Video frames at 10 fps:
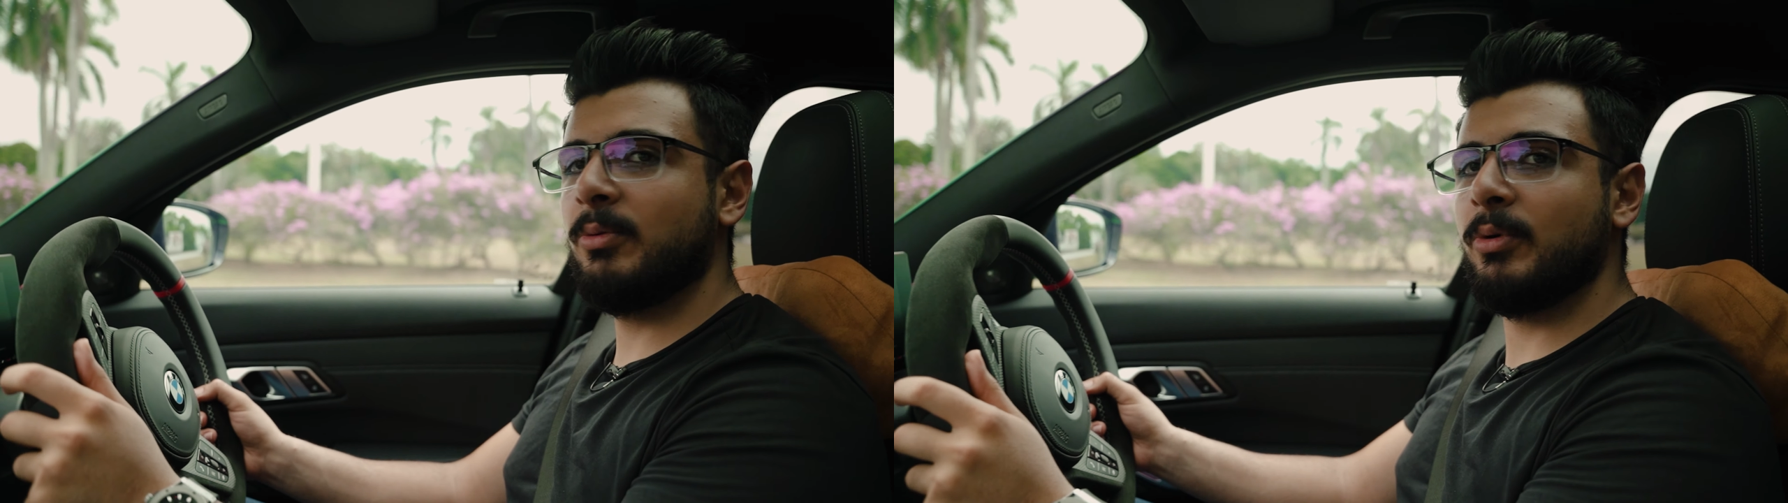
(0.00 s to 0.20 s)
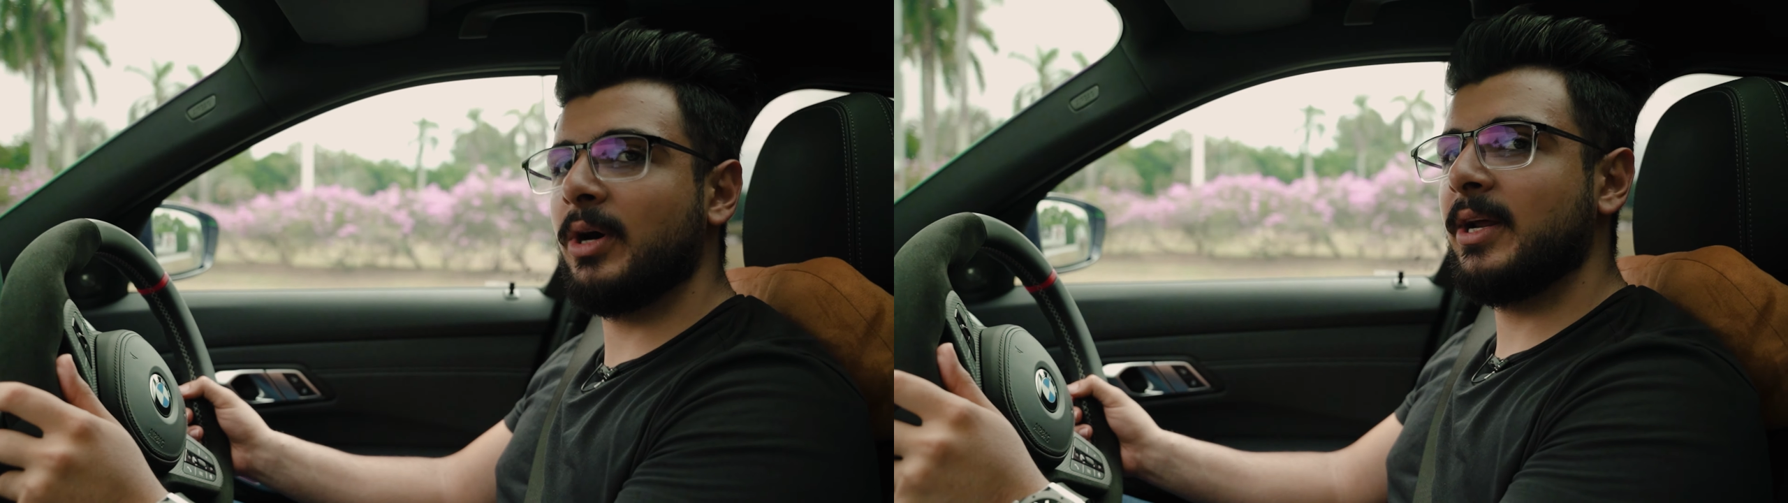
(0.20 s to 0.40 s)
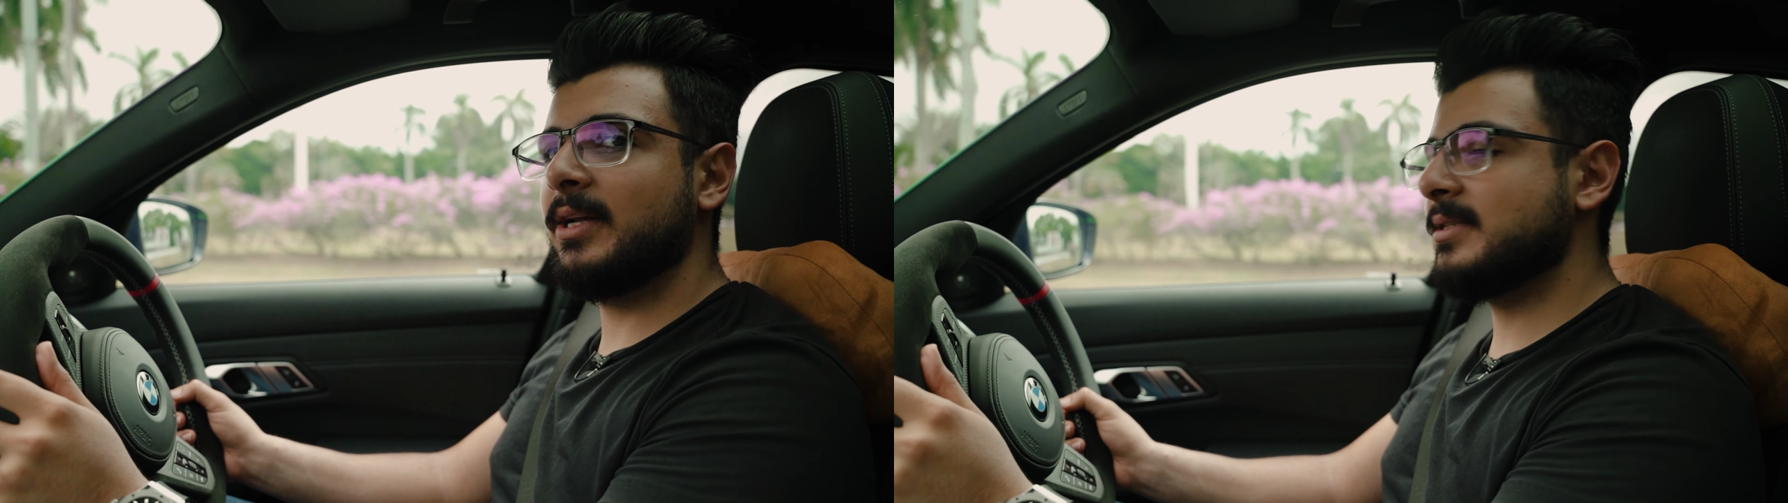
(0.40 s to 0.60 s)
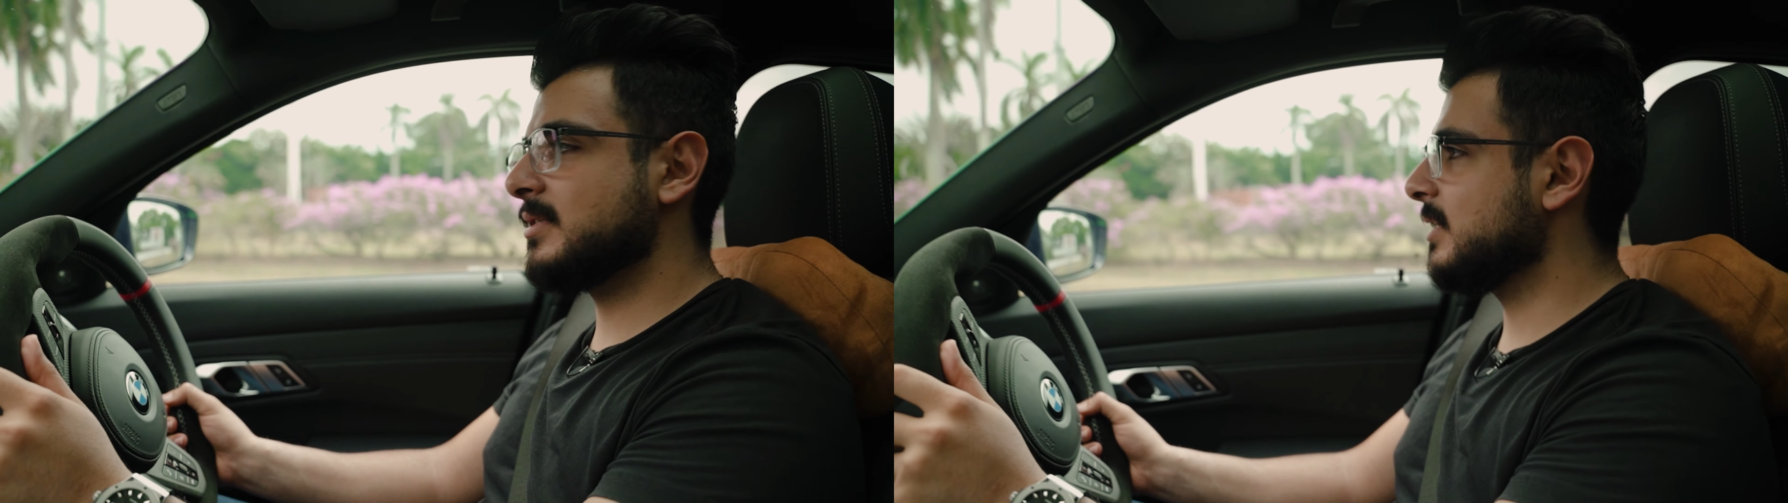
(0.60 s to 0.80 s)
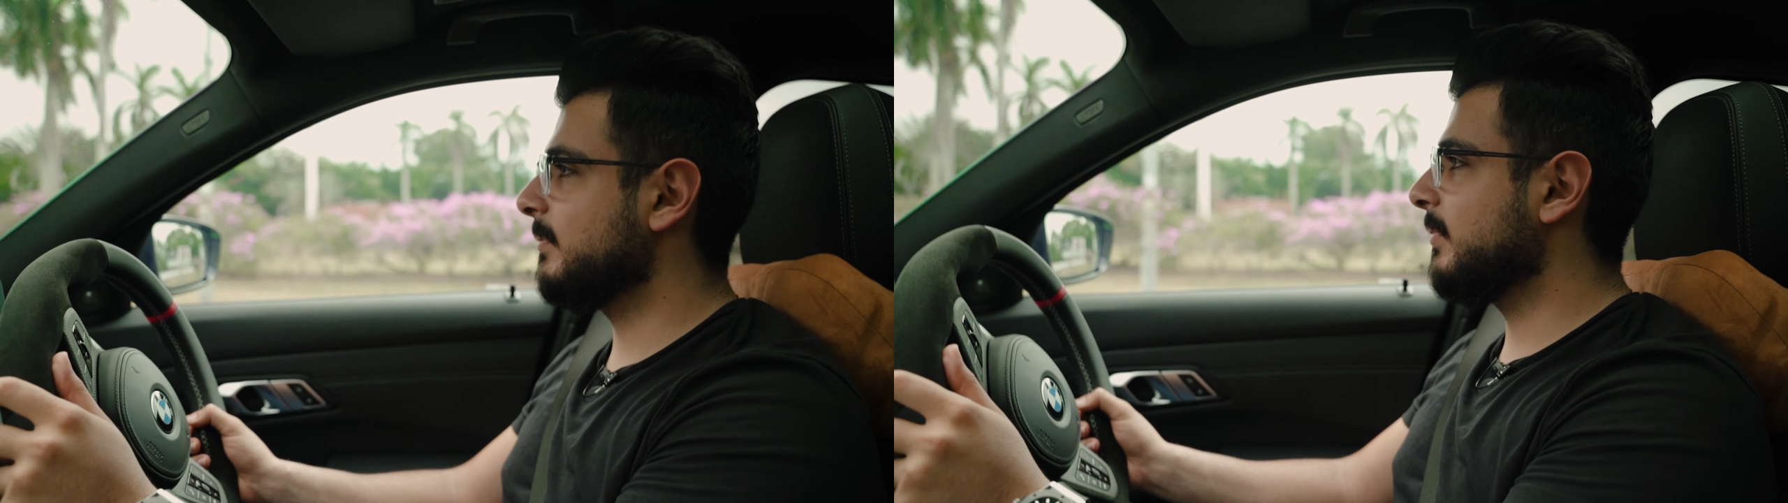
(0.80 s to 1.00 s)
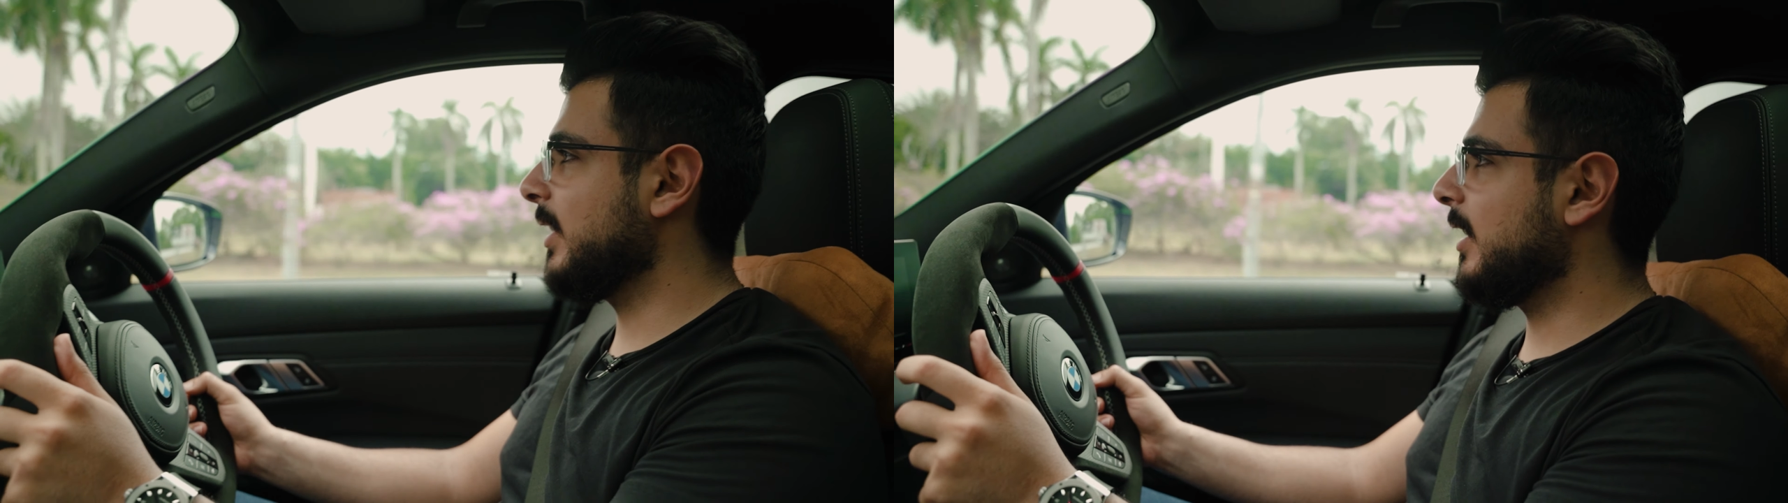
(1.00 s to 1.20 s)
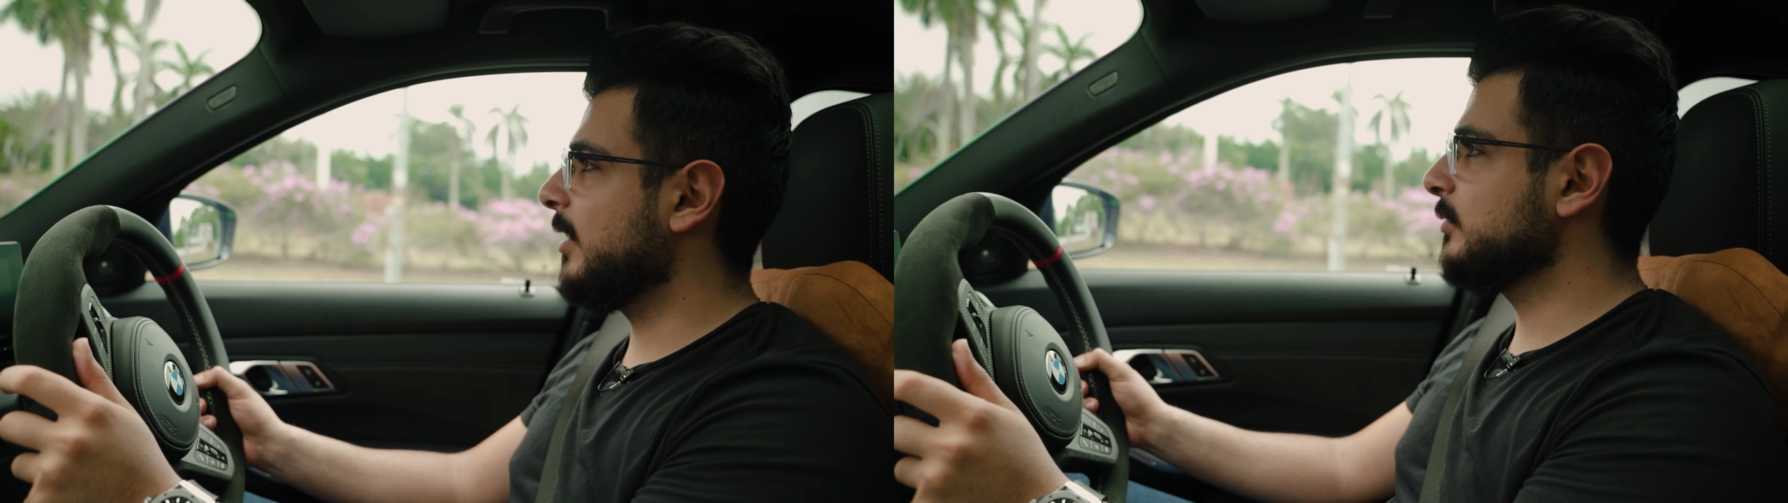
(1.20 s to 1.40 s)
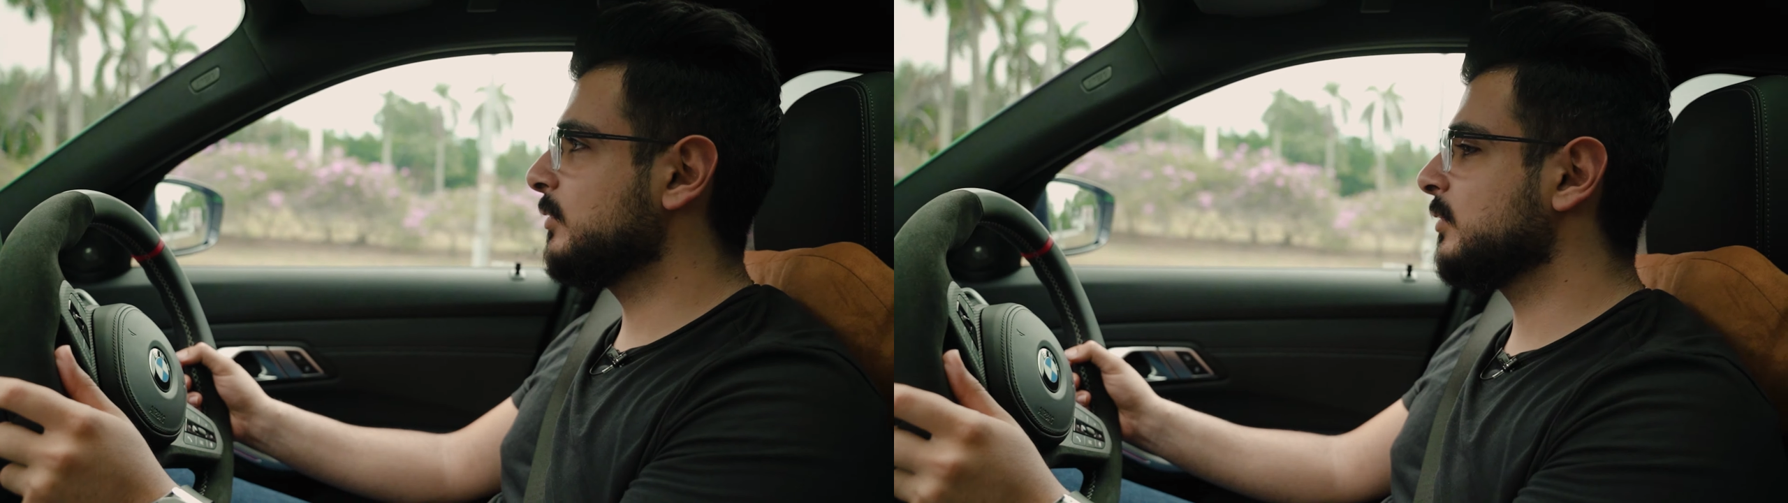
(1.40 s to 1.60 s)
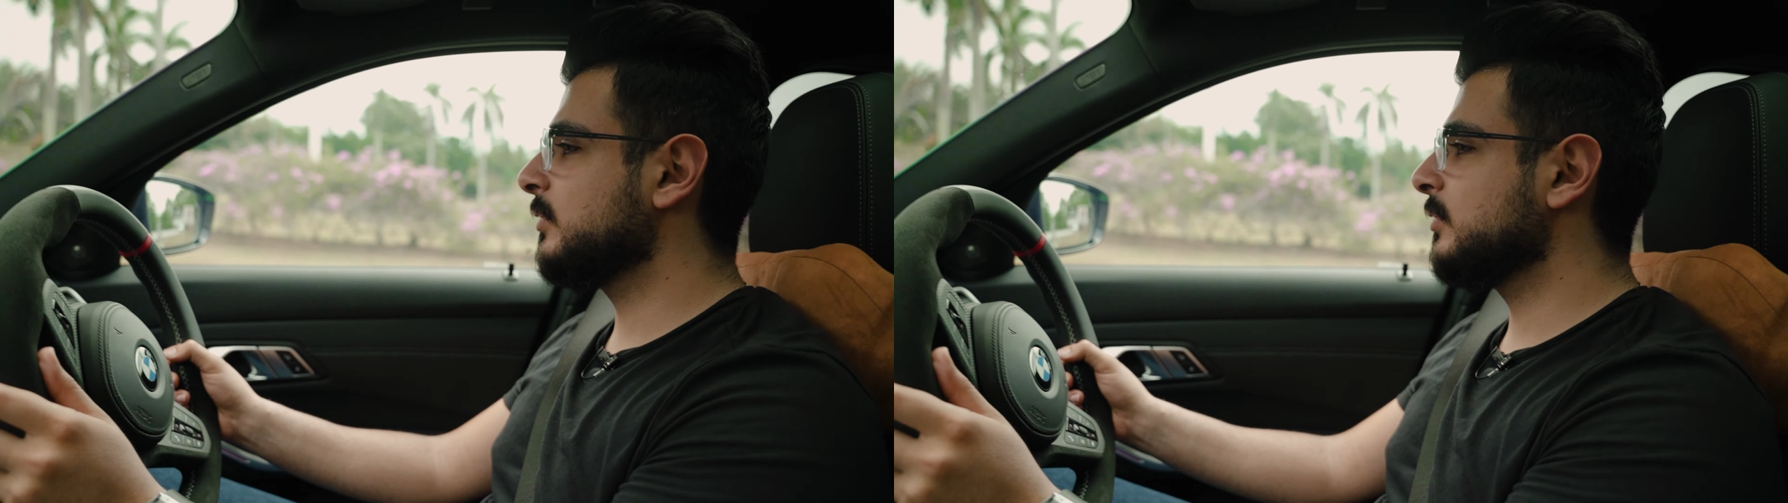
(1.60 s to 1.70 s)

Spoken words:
what it's about.